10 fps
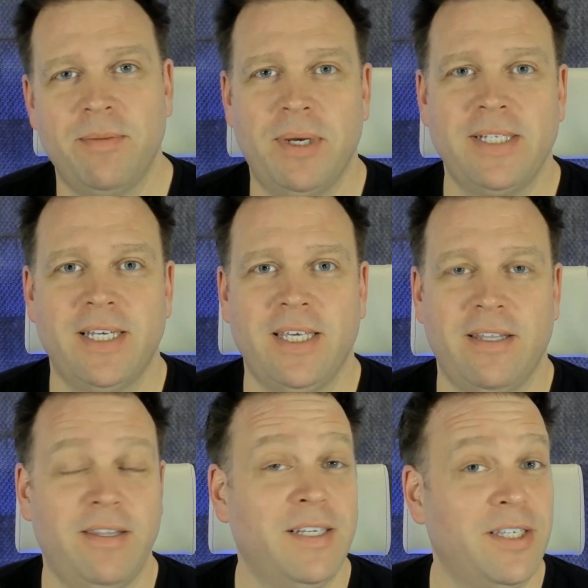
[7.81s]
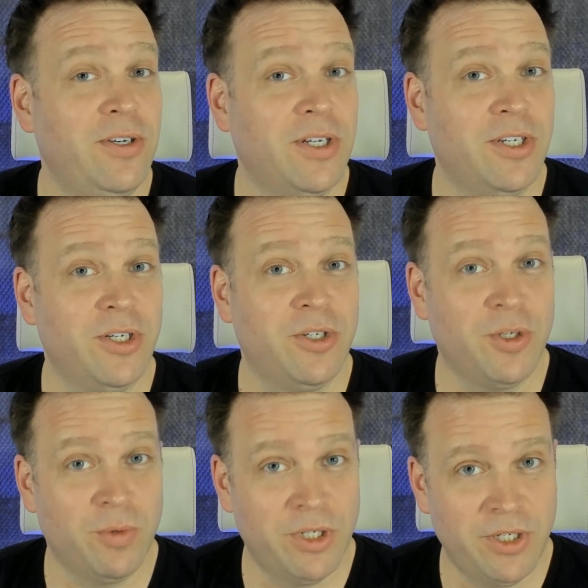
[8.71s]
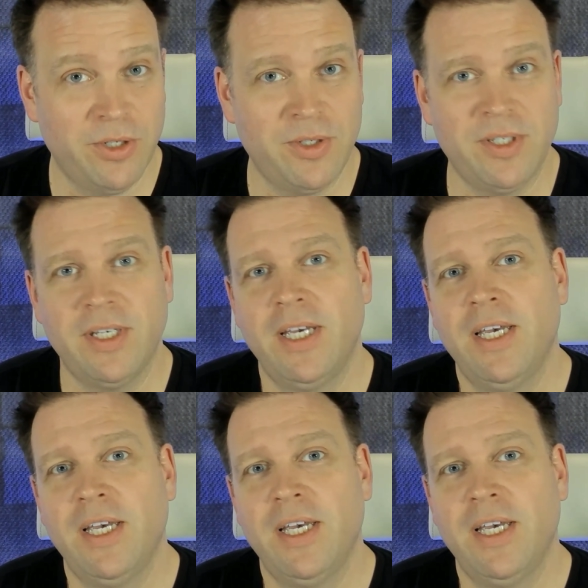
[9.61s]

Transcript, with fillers: and basically the things that you can do to reduce